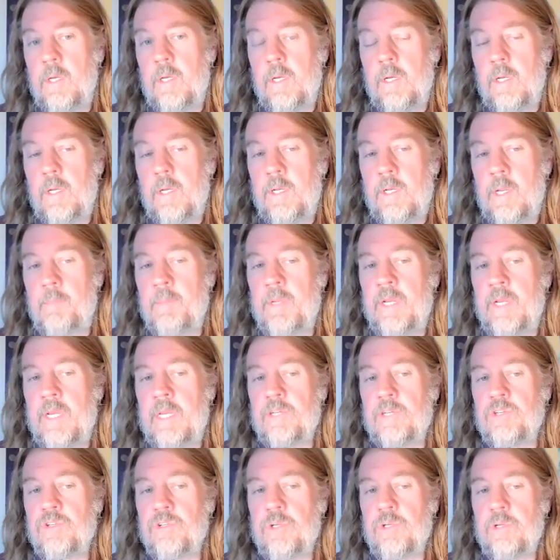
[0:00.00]
An
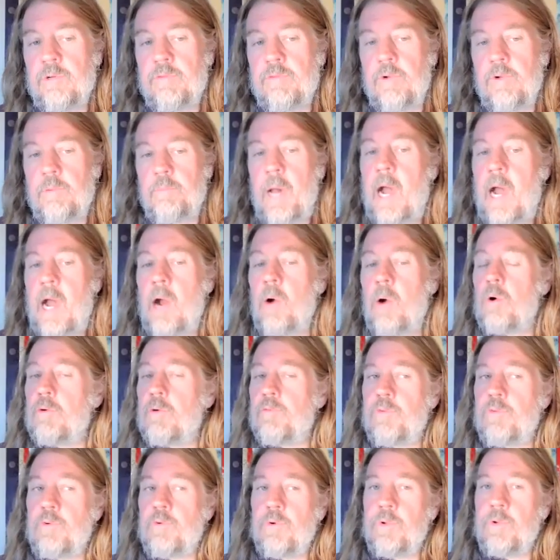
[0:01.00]
emanation of a
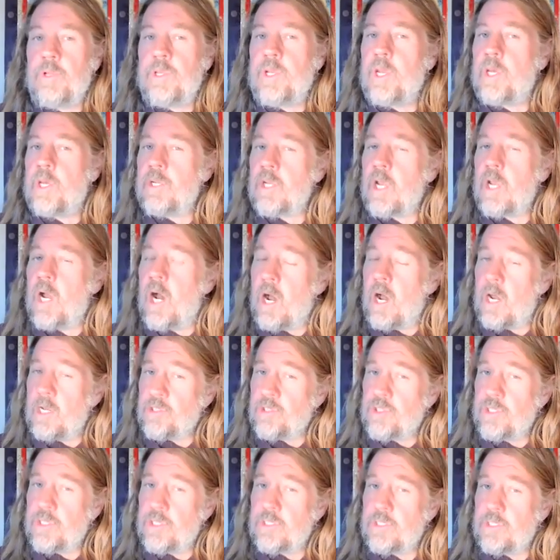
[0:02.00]
powerful and
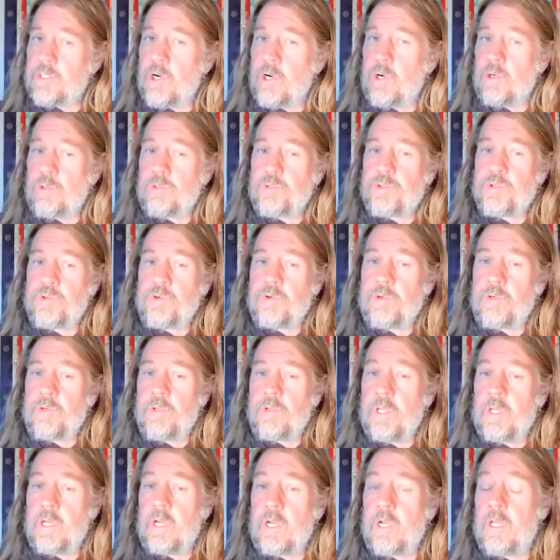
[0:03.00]
unconscious
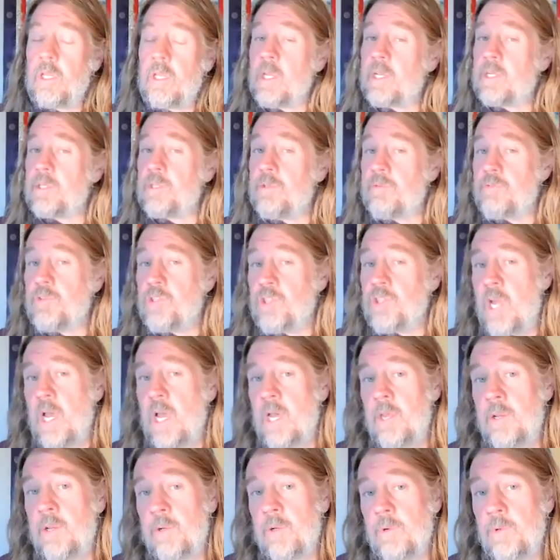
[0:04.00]
cultural and collective
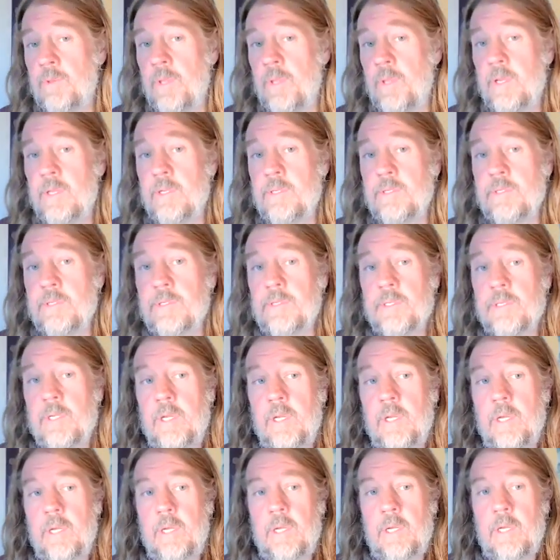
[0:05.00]
shadow that is
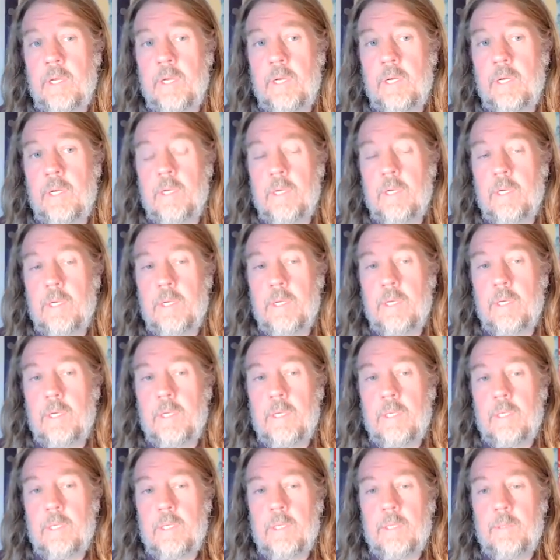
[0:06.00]

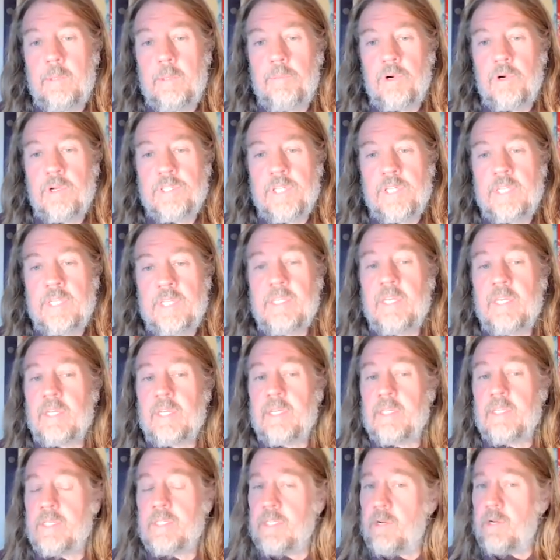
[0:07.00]
presenting
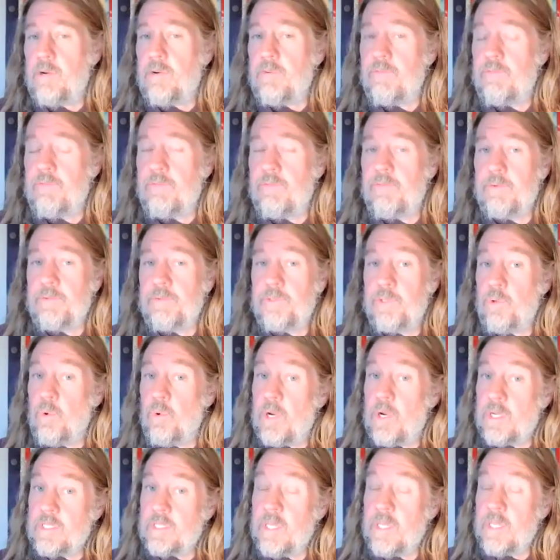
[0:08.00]
itself to
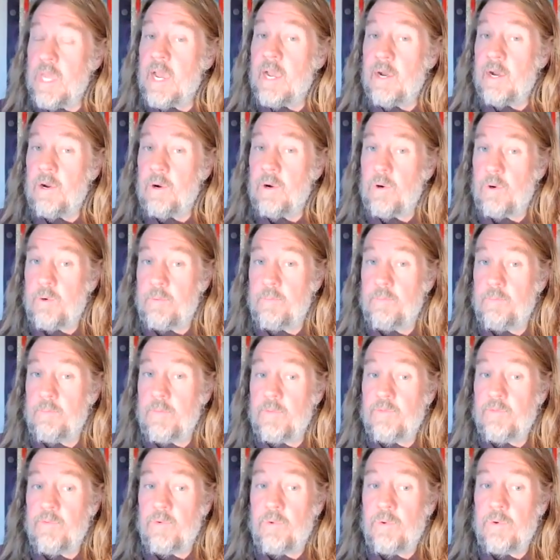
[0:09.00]
us now
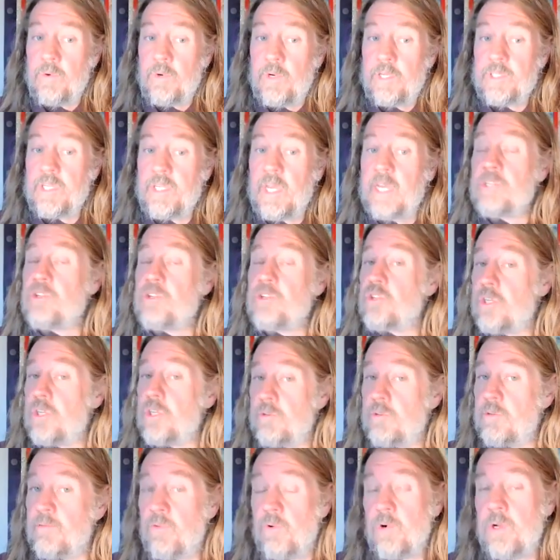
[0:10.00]
for
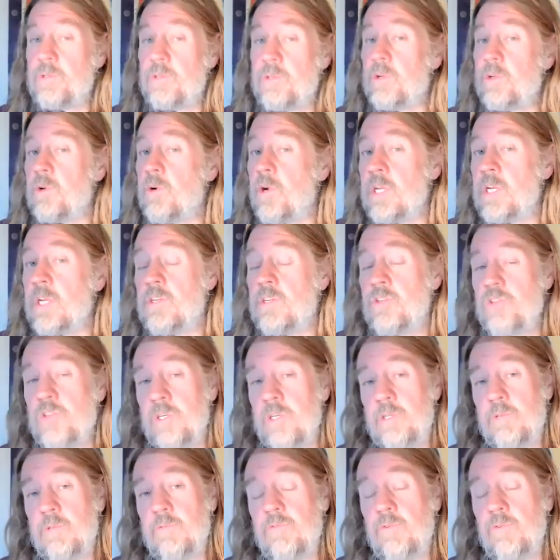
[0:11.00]
attention, for
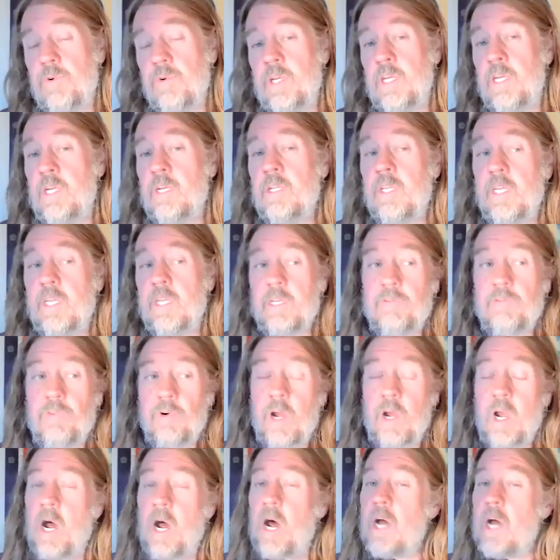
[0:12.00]
integration, for healing,
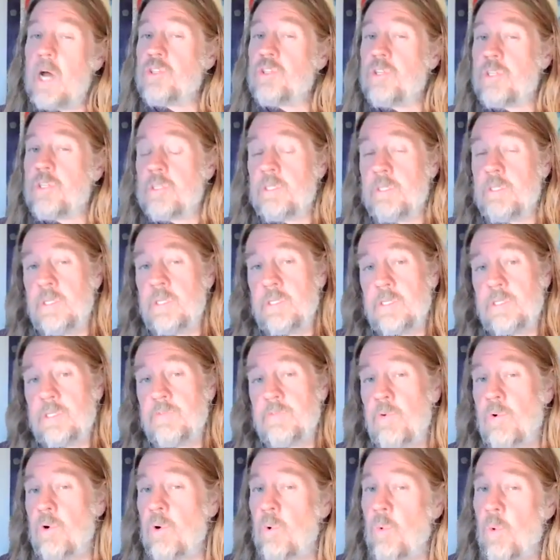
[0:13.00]
for consciousness,
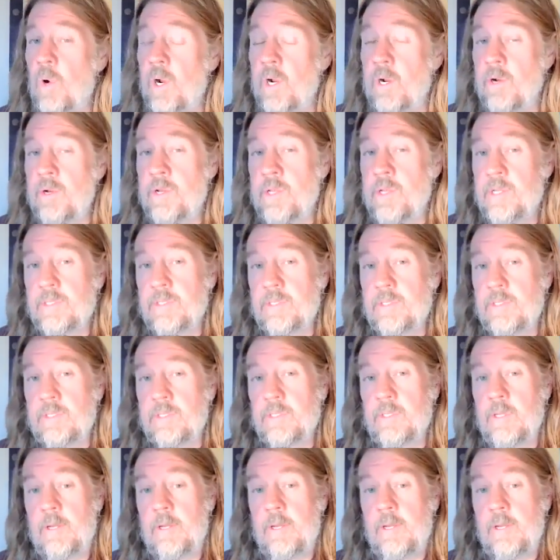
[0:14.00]
for awareness.